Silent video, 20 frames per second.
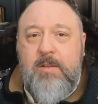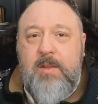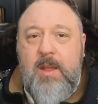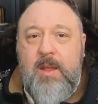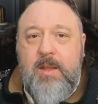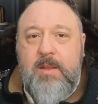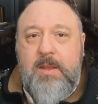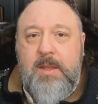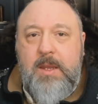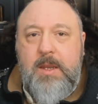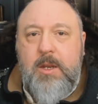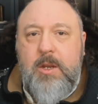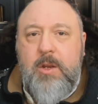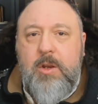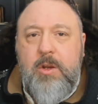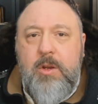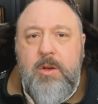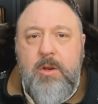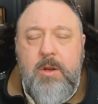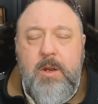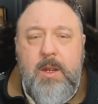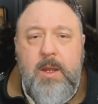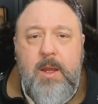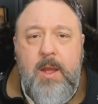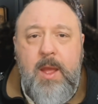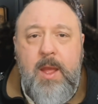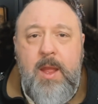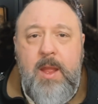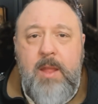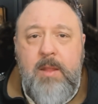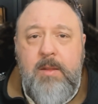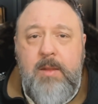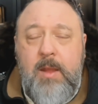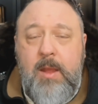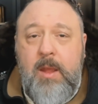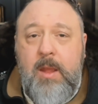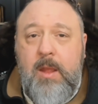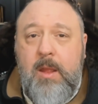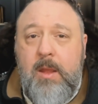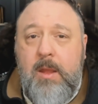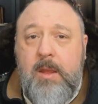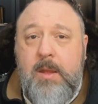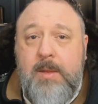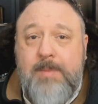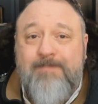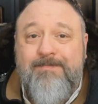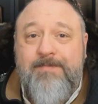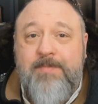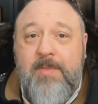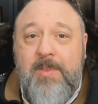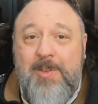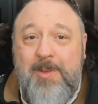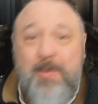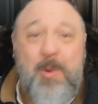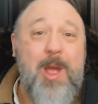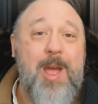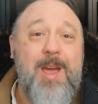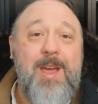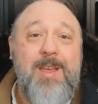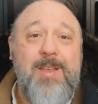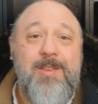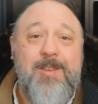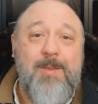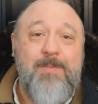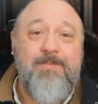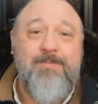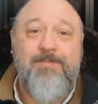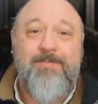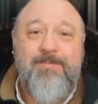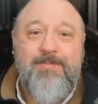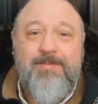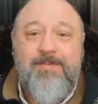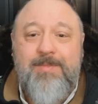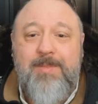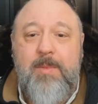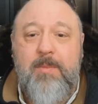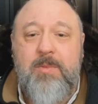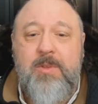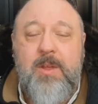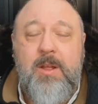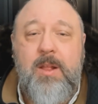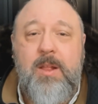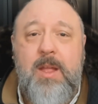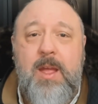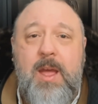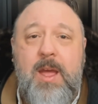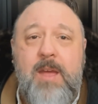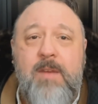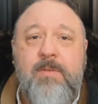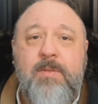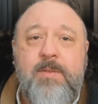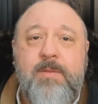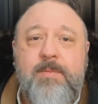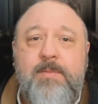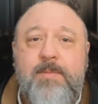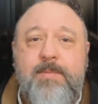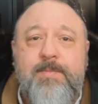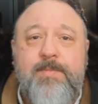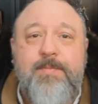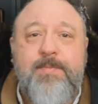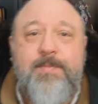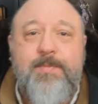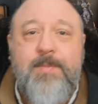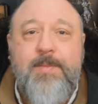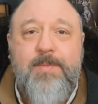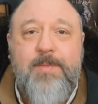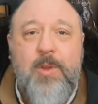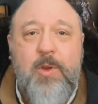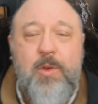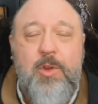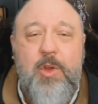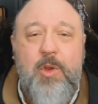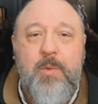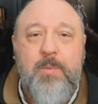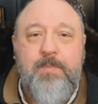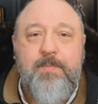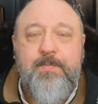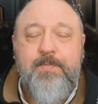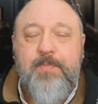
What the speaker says: Duck here, and surprise, I'm still alive. Who knew?